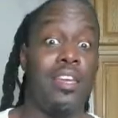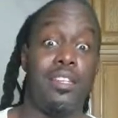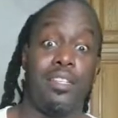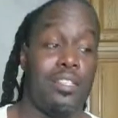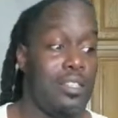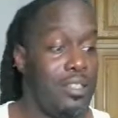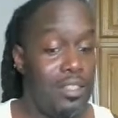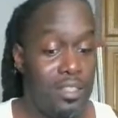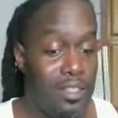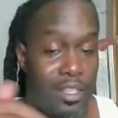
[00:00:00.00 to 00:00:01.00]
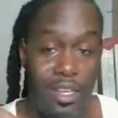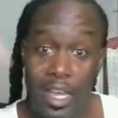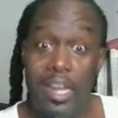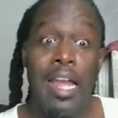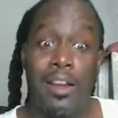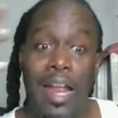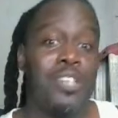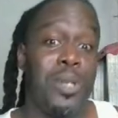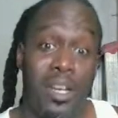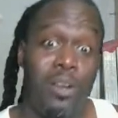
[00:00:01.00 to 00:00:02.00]
man. And
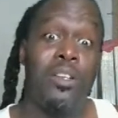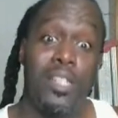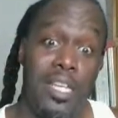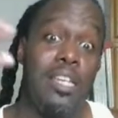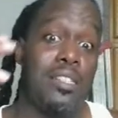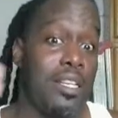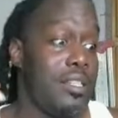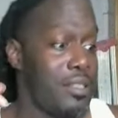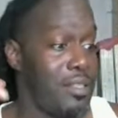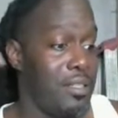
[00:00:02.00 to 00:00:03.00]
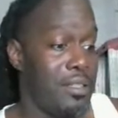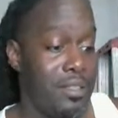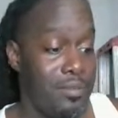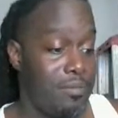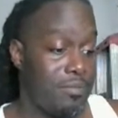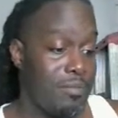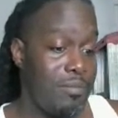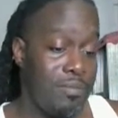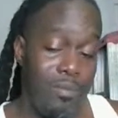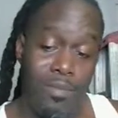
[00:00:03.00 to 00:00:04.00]
I graduated on the dean's list.
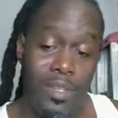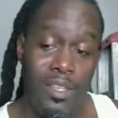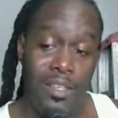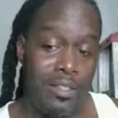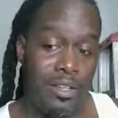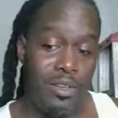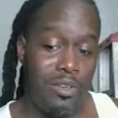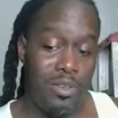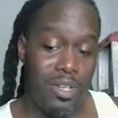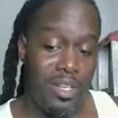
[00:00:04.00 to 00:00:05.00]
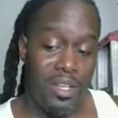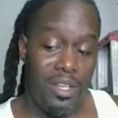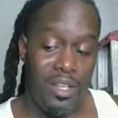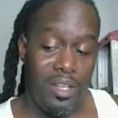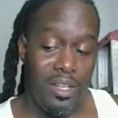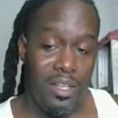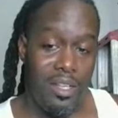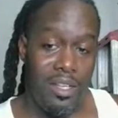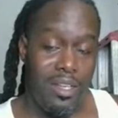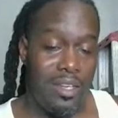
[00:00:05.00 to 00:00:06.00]
So
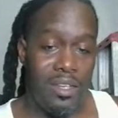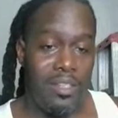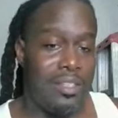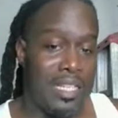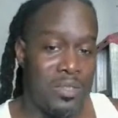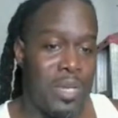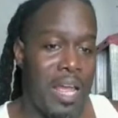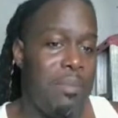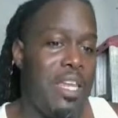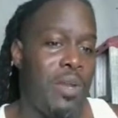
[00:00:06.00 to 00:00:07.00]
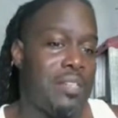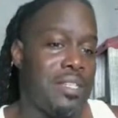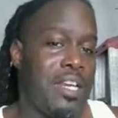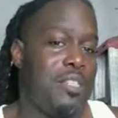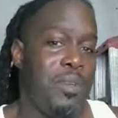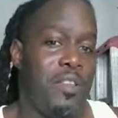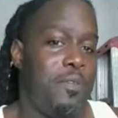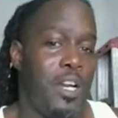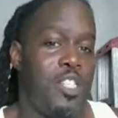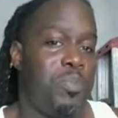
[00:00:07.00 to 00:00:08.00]
this is what I mean when I say these
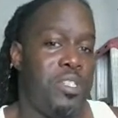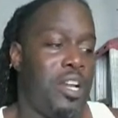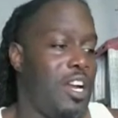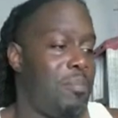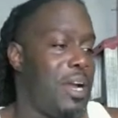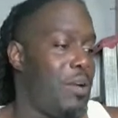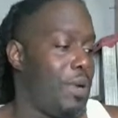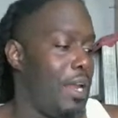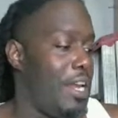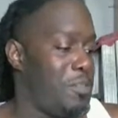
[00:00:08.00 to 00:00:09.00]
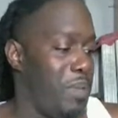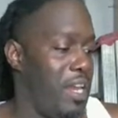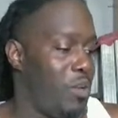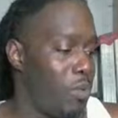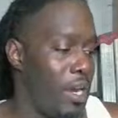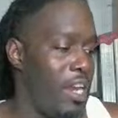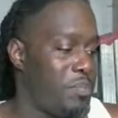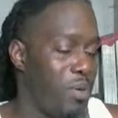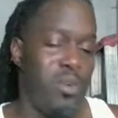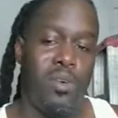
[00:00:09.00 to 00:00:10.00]
motherfuckers be talking about rage bait,
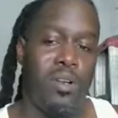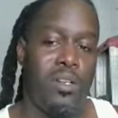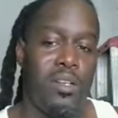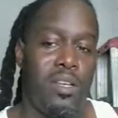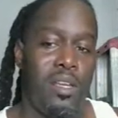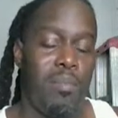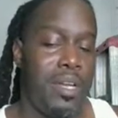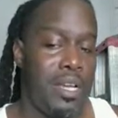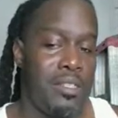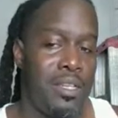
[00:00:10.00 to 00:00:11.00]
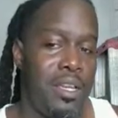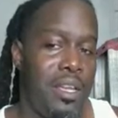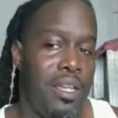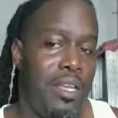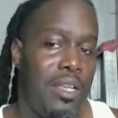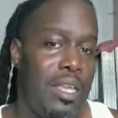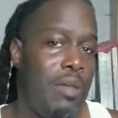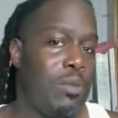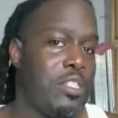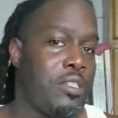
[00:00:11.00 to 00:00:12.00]
rage porn. Because
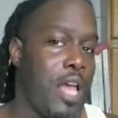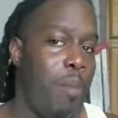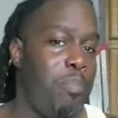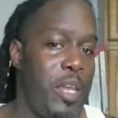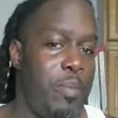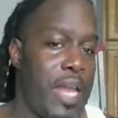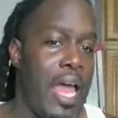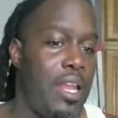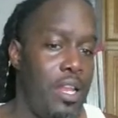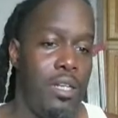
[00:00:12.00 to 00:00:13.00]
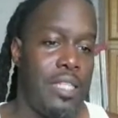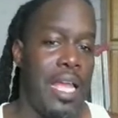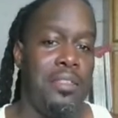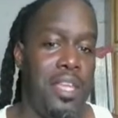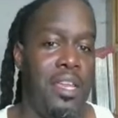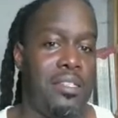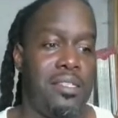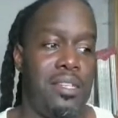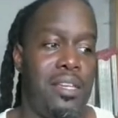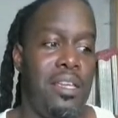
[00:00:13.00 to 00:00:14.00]
it was some people that looked at
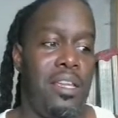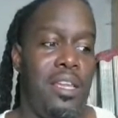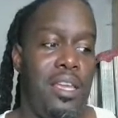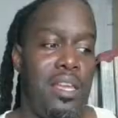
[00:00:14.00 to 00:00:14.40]
this